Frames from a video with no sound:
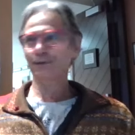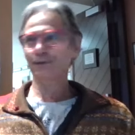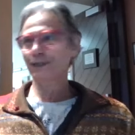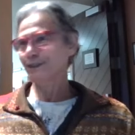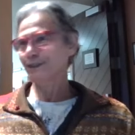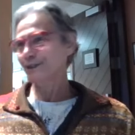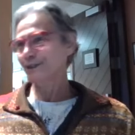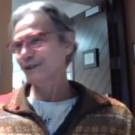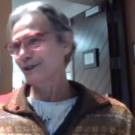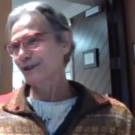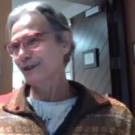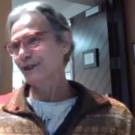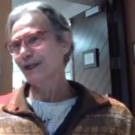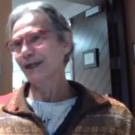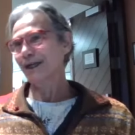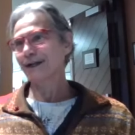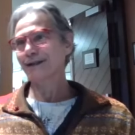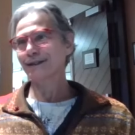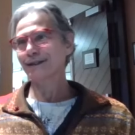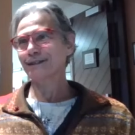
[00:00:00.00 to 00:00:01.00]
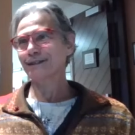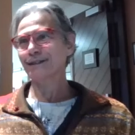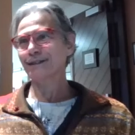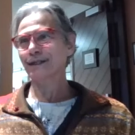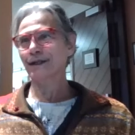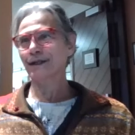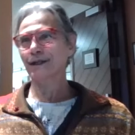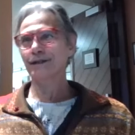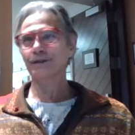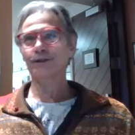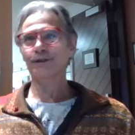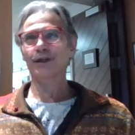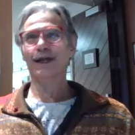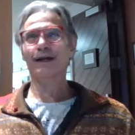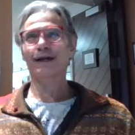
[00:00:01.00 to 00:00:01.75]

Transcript: me to look at is uh,